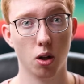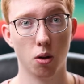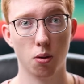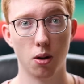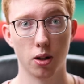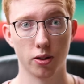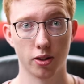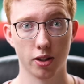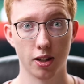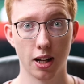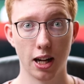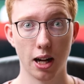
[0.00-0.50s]

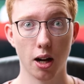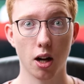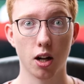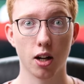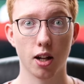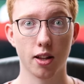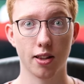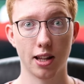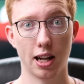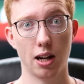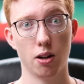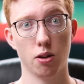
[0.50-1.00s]
Well, today I'm
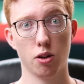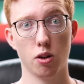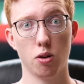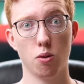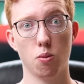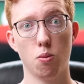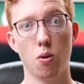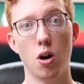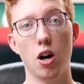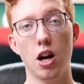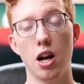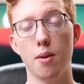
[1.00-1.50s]
going to tell you
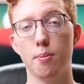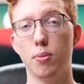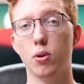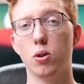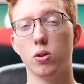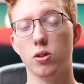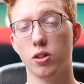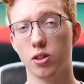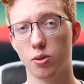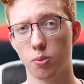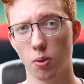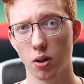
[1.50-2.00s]
why I
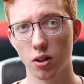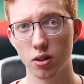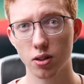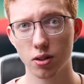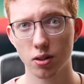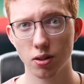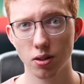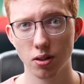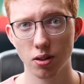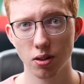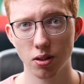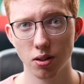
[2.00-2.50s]
bought this one.
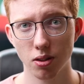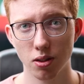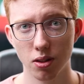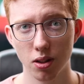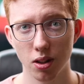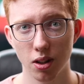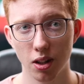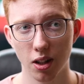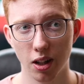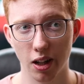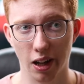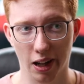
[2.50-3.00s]

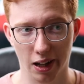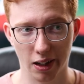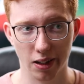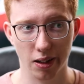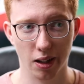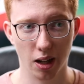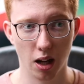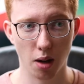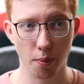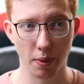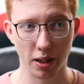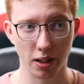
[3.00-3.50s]

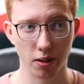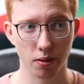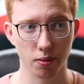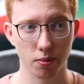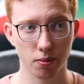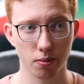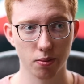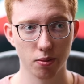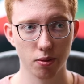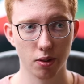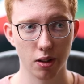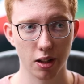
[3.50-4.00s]
I mean,
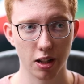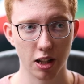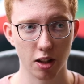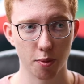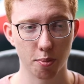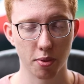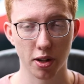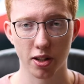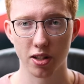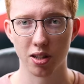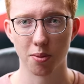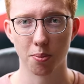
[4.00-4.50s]
it's
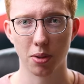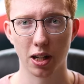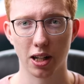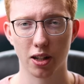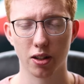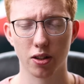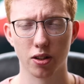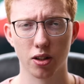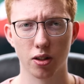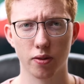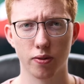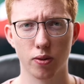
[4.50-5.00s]
pretty simple. I
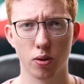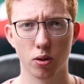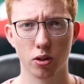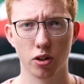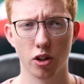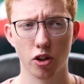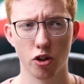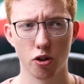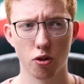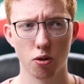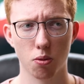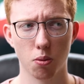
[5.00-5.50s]
couldn't afford
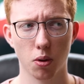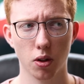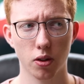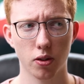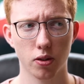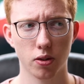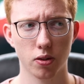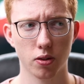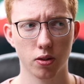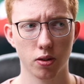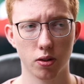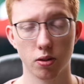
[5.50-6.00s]
the newer
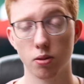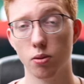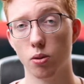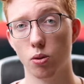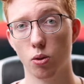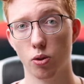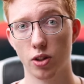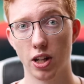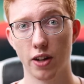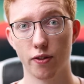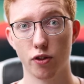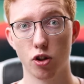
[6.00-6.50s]
ones
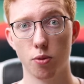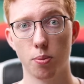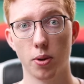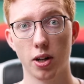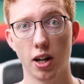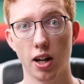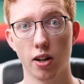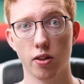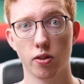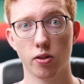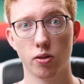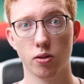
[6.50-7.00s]
or the
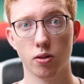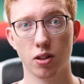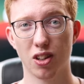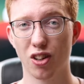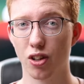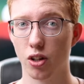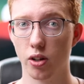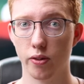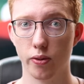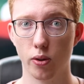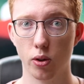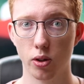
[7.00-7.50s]
f2.8s.
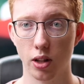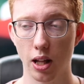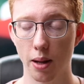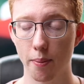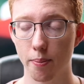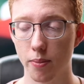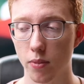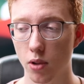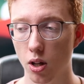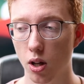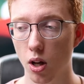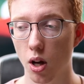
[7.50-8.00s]
Couldn't afford
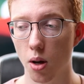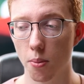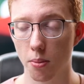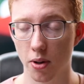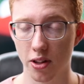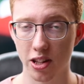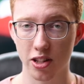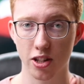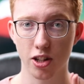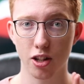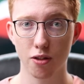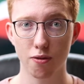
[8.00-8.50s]
them. But
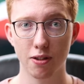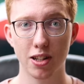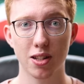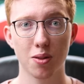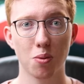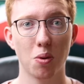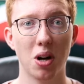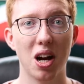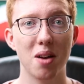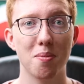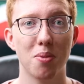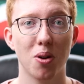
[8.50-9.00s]
there's a good reason
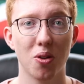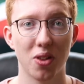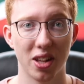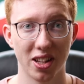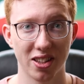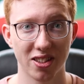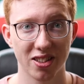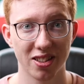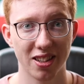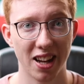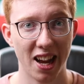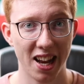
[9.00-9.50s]
why I bought
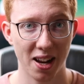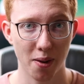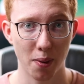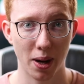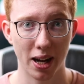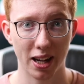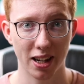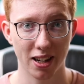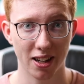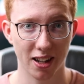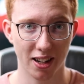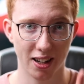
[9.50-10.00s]
this
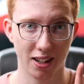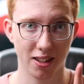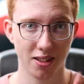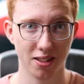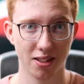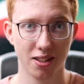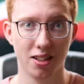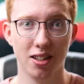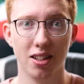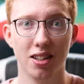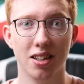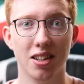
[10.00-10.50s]
anyway, and
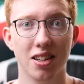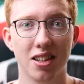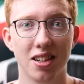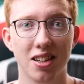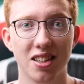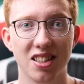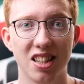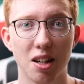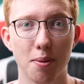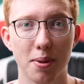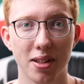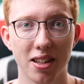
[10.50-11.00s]

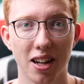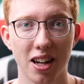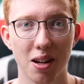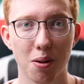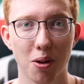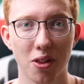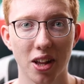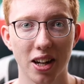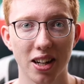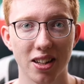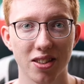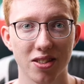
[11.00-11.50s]
let me tell you
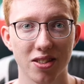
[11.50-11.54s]
what that